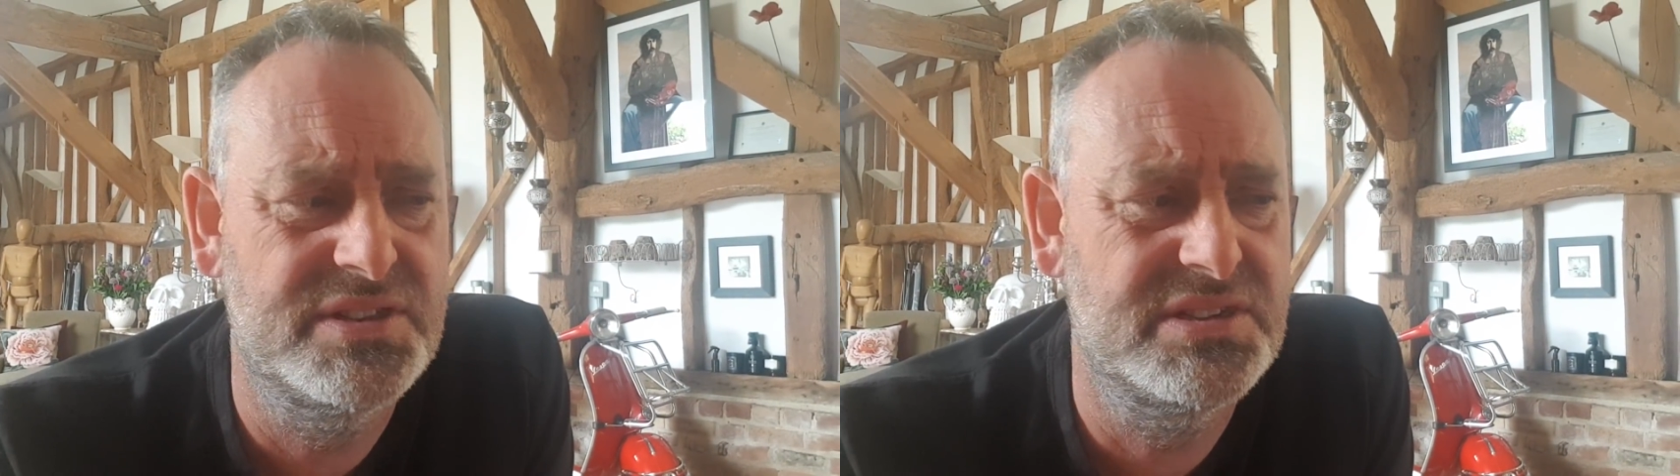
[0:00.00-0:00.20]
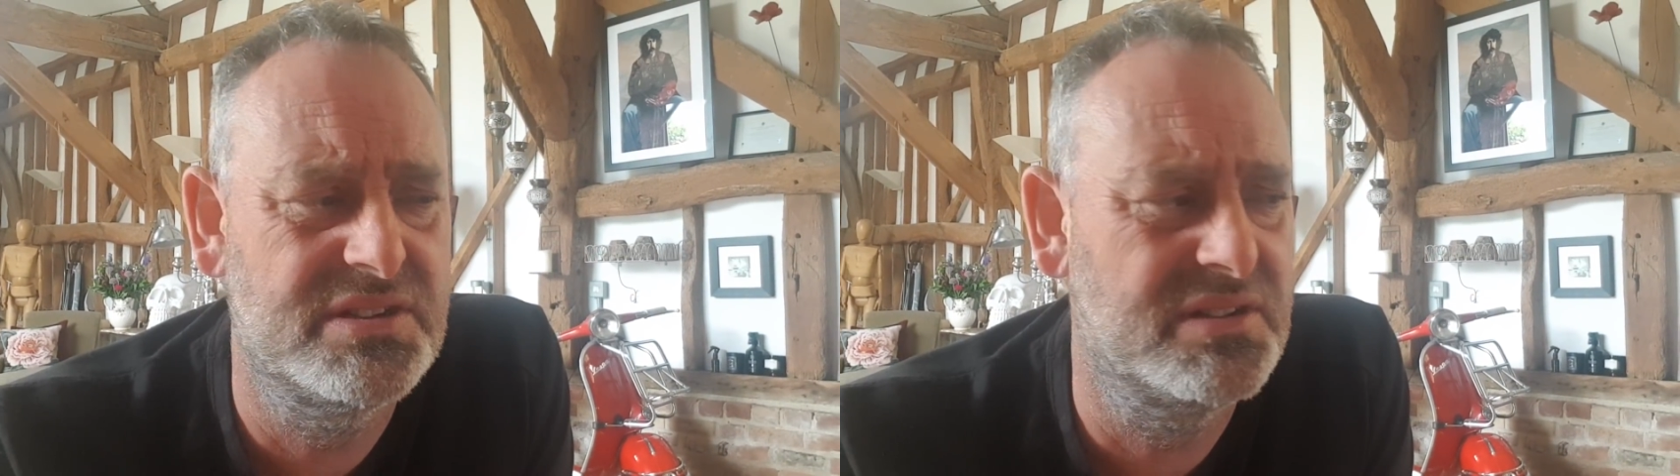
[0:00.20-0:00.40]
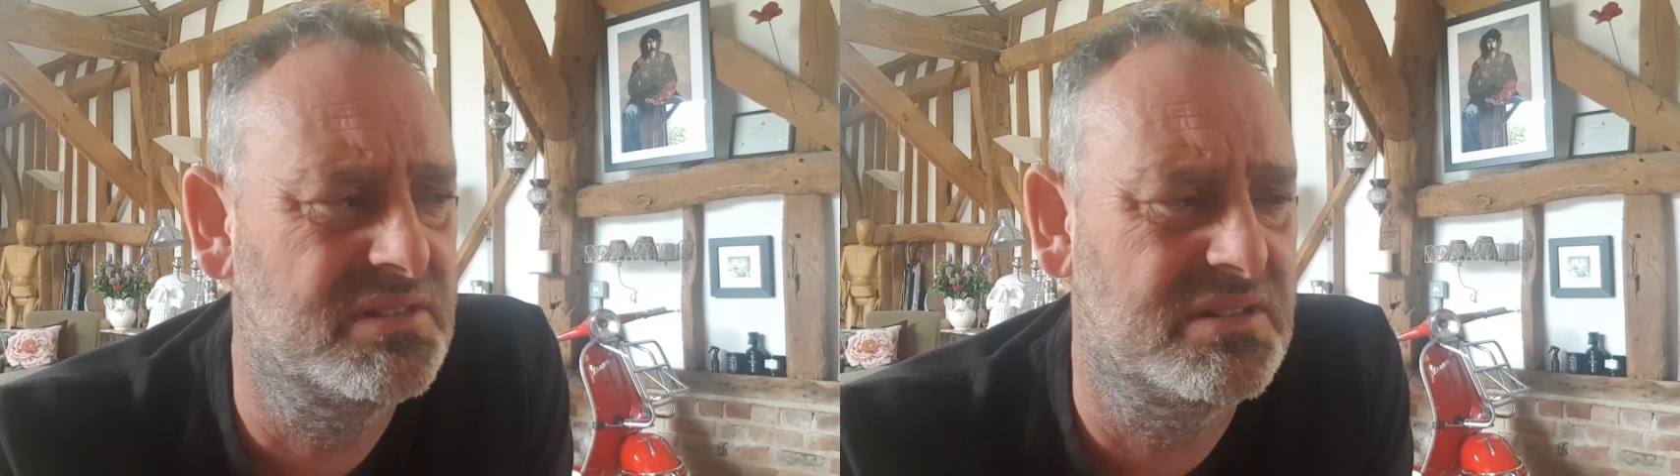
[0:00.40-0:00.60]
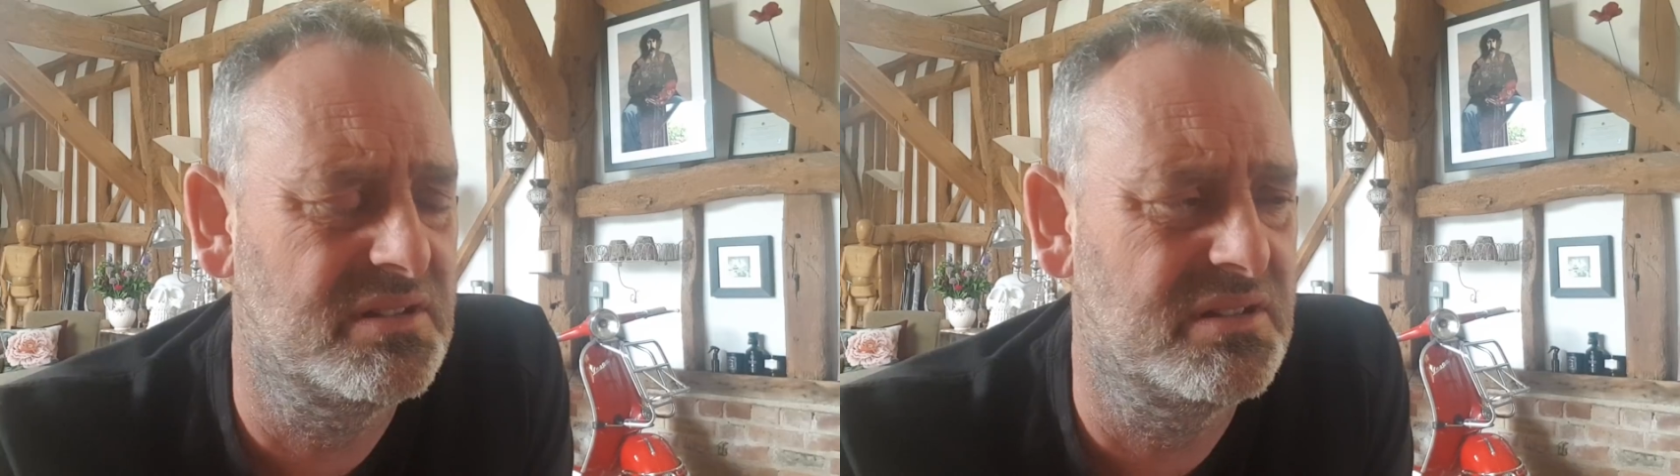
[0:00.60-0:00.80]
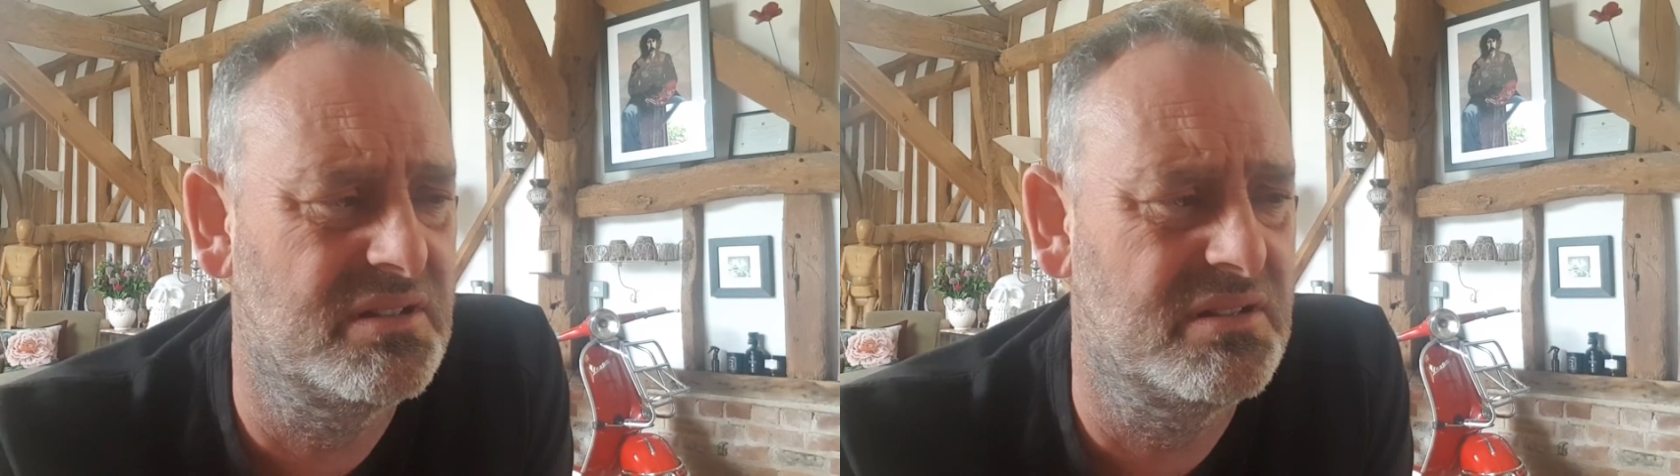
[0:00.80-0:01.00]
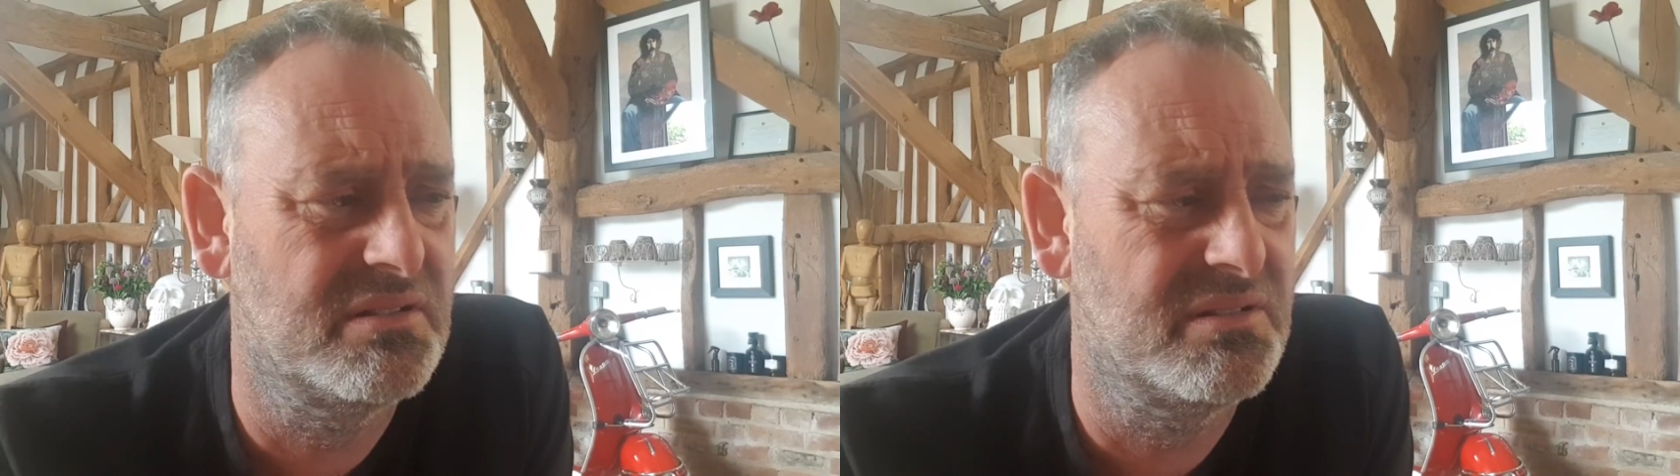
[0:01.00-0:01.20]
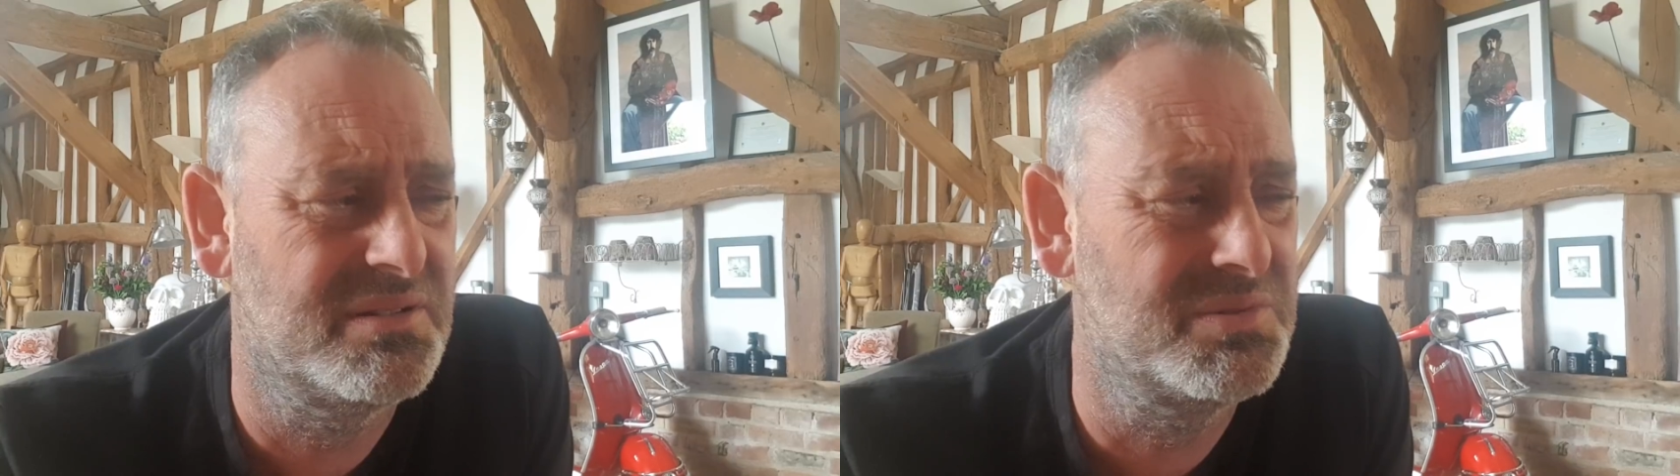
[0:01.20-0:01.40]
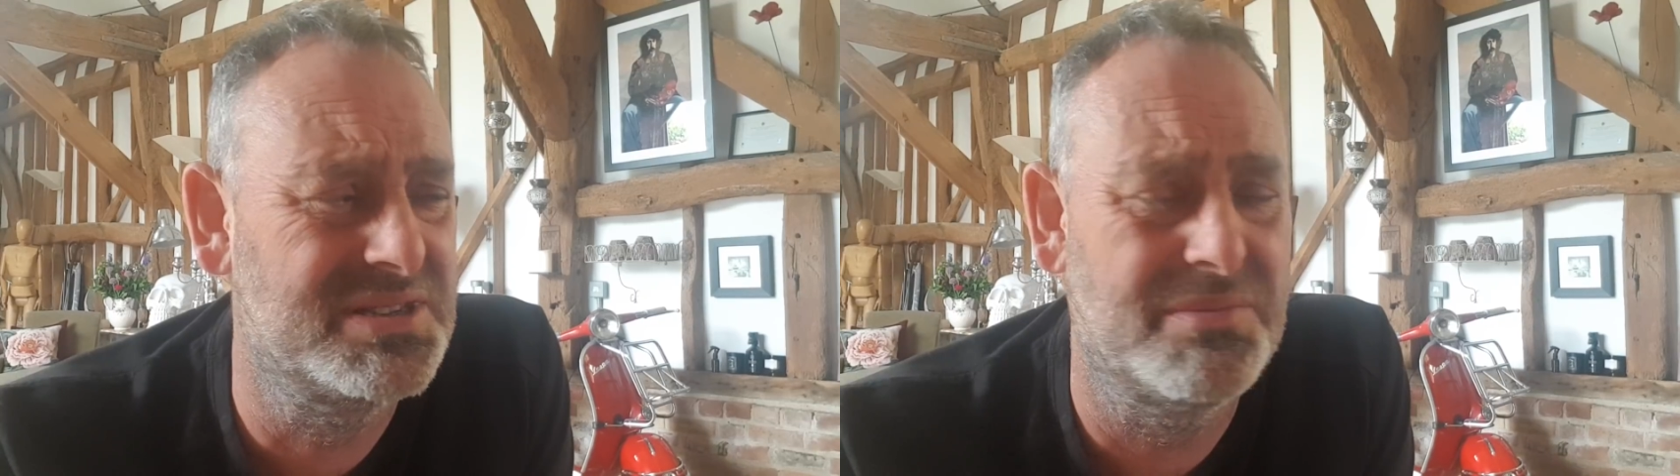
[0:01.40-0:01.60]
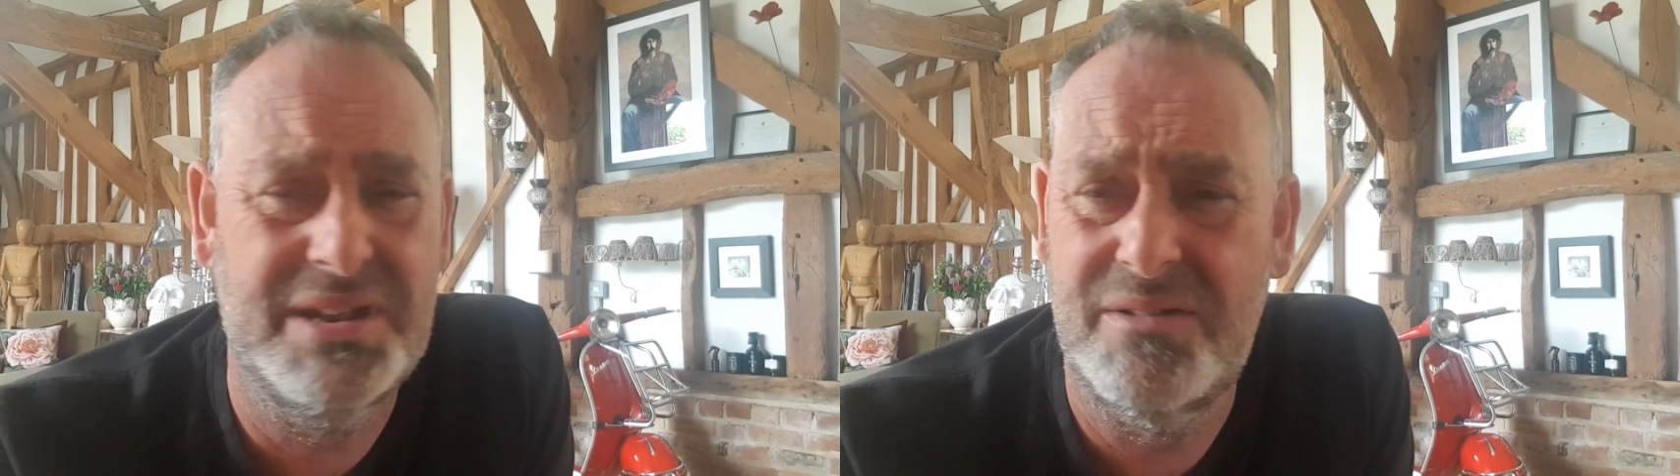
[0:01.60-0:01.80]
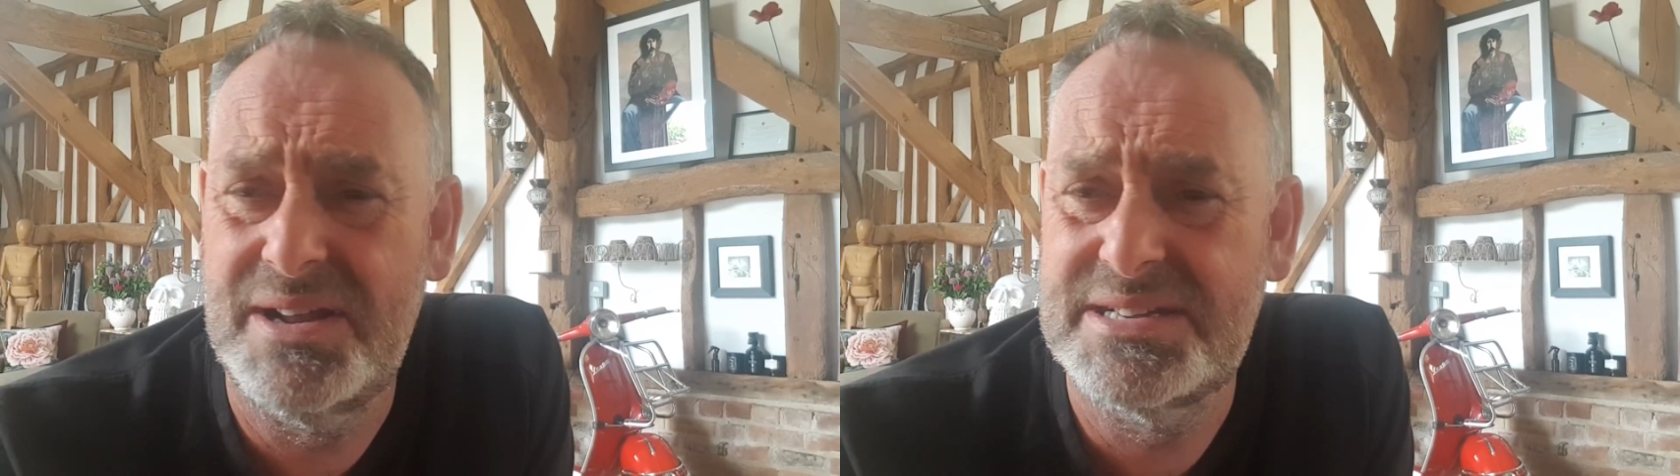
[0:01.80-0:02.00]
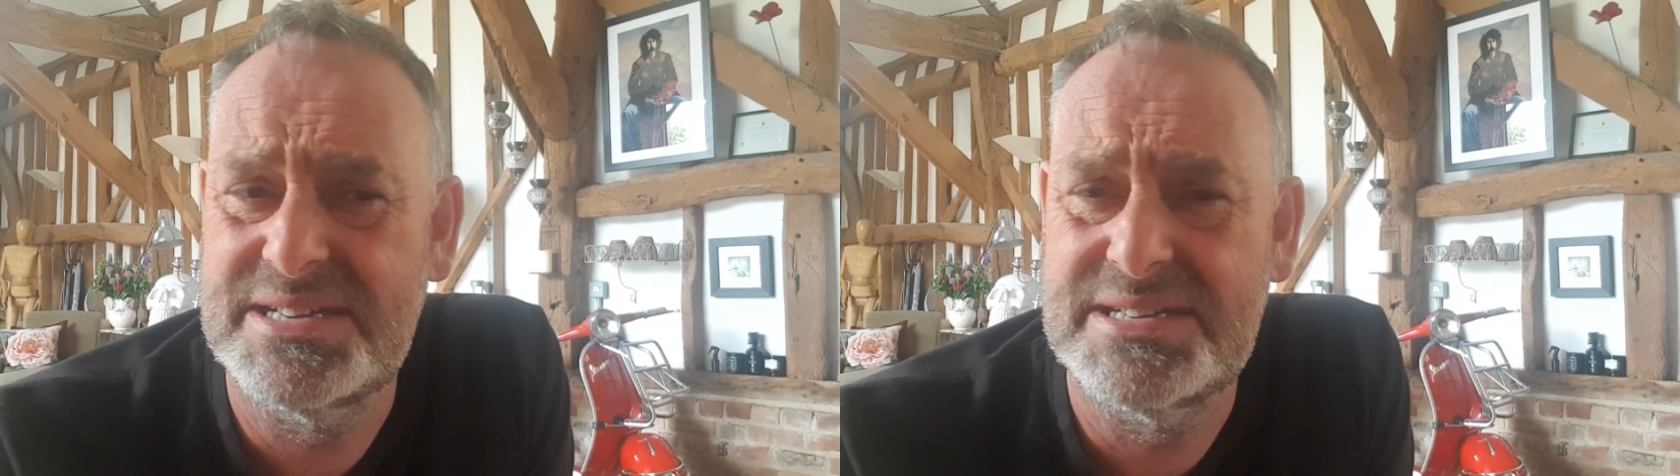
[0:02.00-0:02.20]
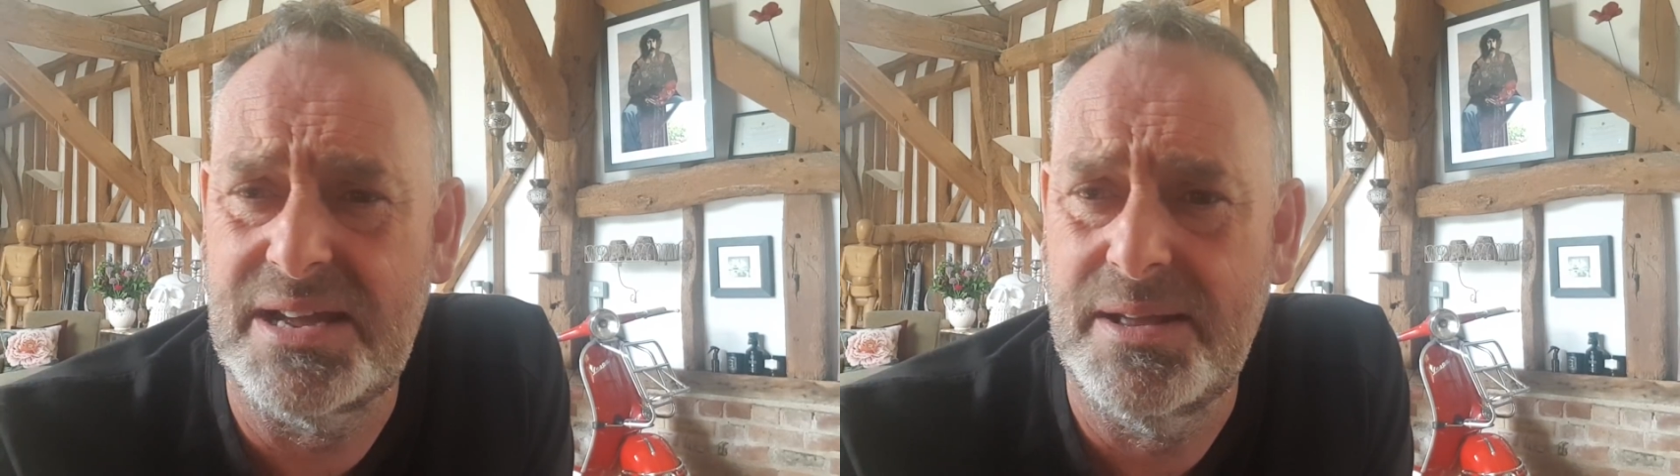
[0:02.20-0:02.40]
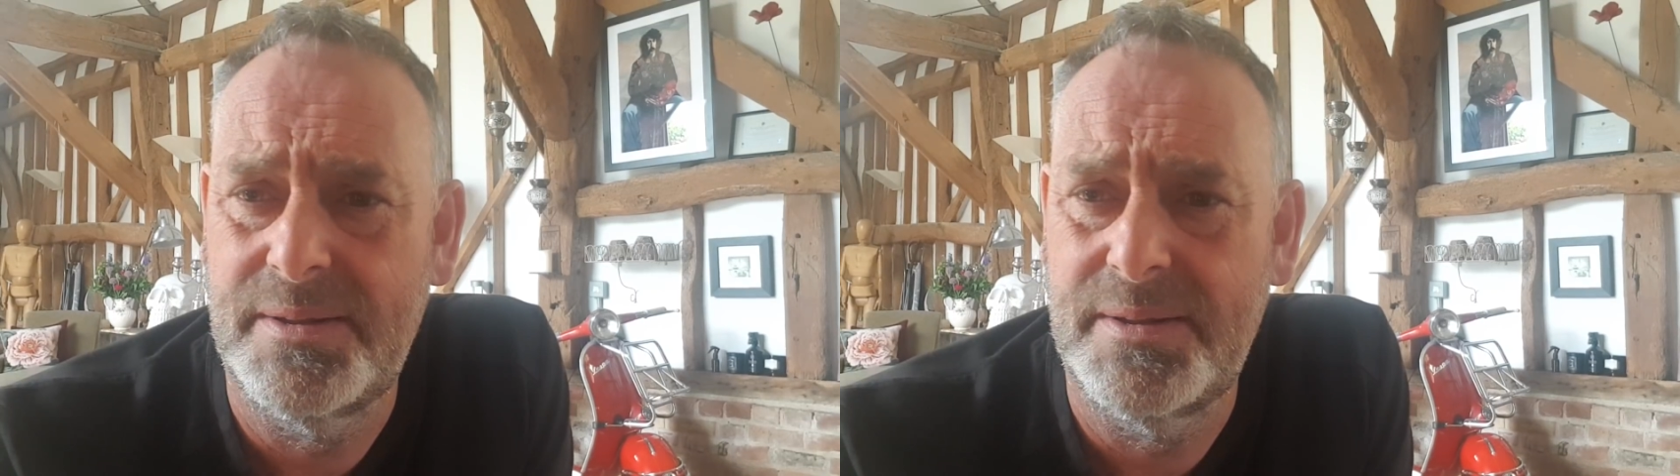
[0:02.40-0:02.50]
to, it was somewhere near Exeter.